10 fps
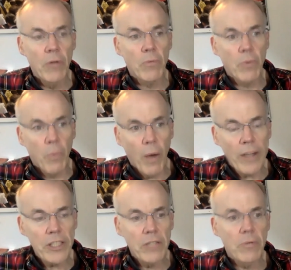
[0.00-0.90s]
We're
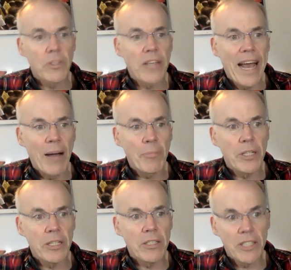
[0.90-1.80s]
watching what's
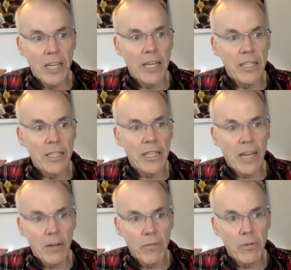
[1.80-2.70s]
happening, say, in
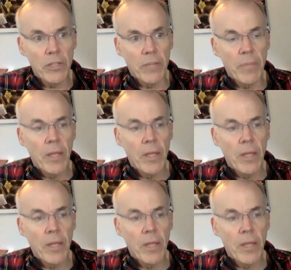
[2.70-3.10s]
California,